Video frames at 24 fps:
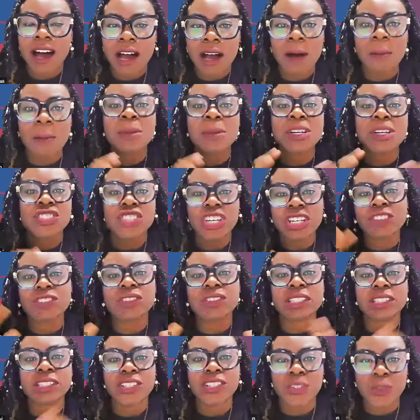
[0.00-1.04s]
But
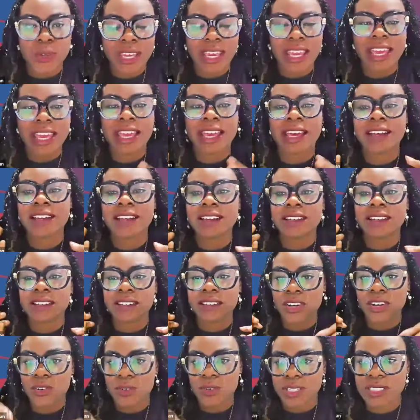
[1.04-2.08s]
generally you can
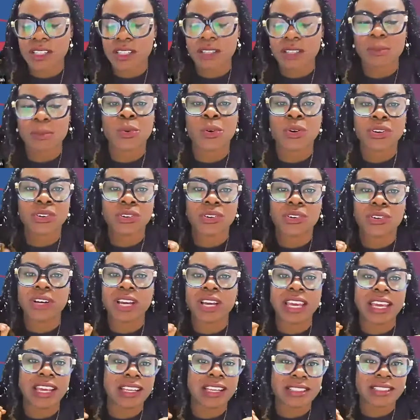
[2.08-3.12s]
go into the portal
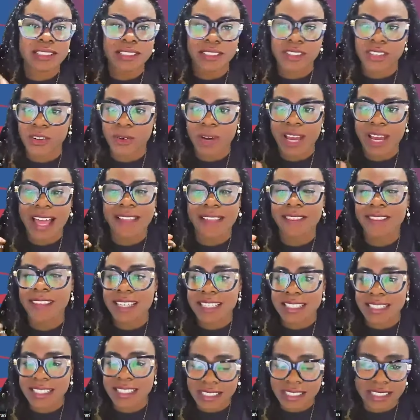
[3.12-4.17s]
and, you know, add
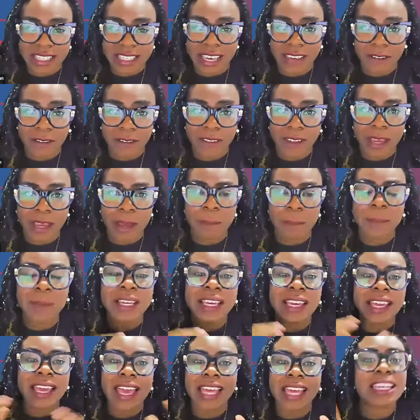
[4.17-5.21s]
things and save them
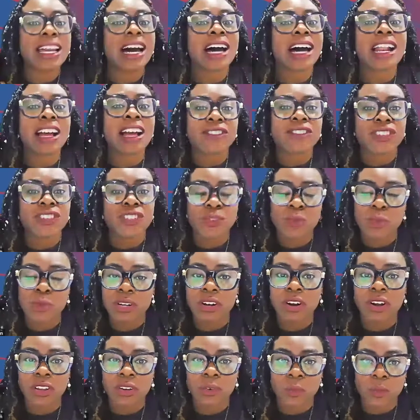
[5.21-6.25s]
and not have to do
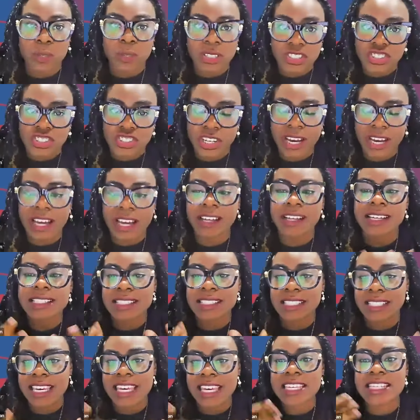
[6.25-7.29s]
it all in one shot.
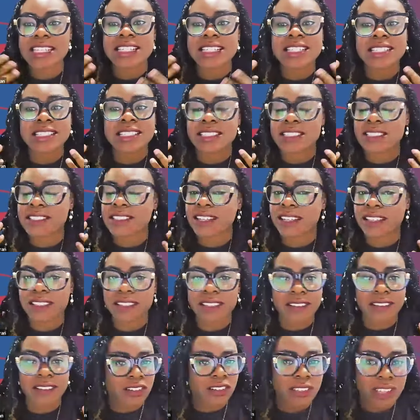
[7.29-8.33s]
Because again, there
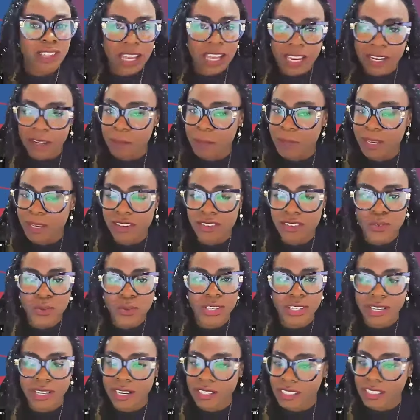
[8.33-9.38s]
are a lot of
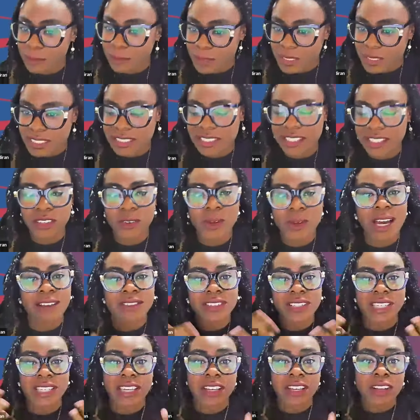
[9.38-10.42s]
mandatory documents that you
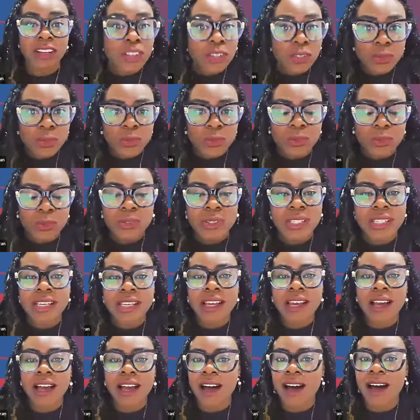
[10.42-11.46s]
have to include.
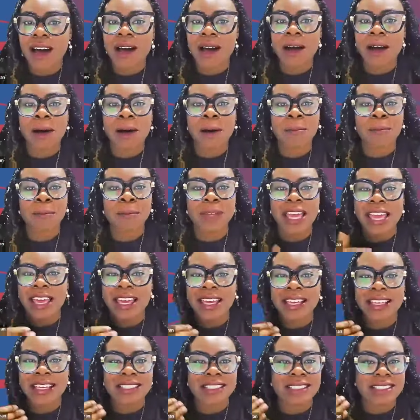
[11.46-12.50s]

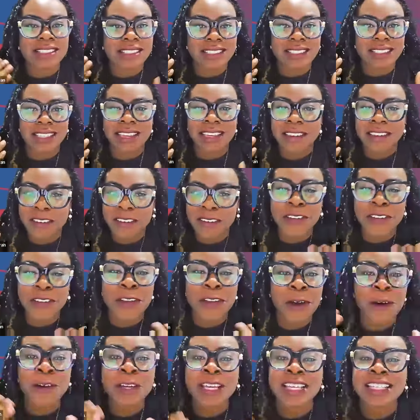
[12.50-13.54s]
And you
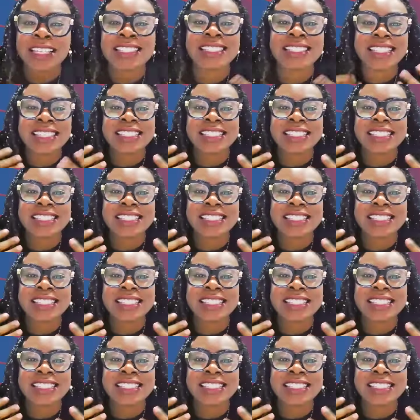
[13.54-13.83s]
know,